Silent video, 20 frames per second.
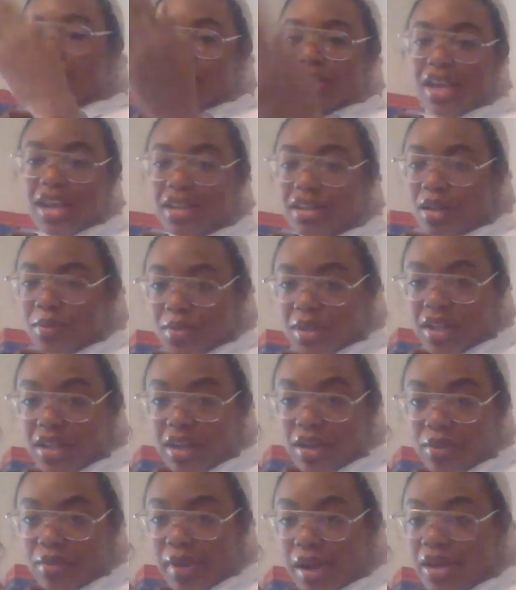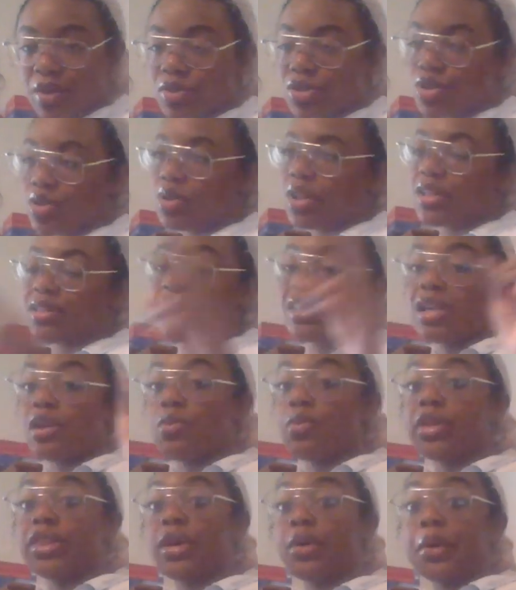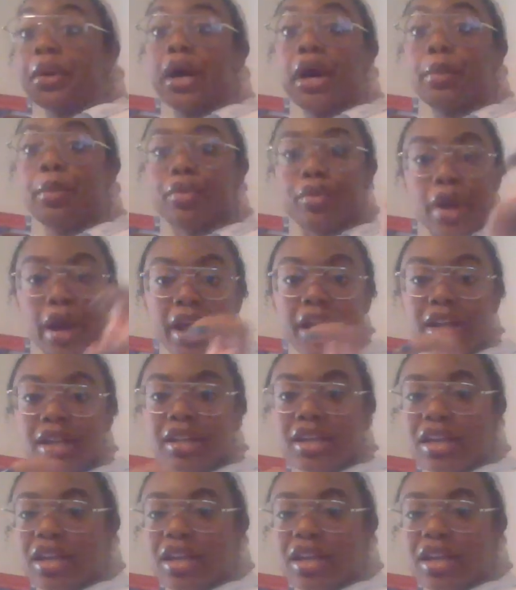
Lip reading: is hanged upside down, right? So let's say when they were upright,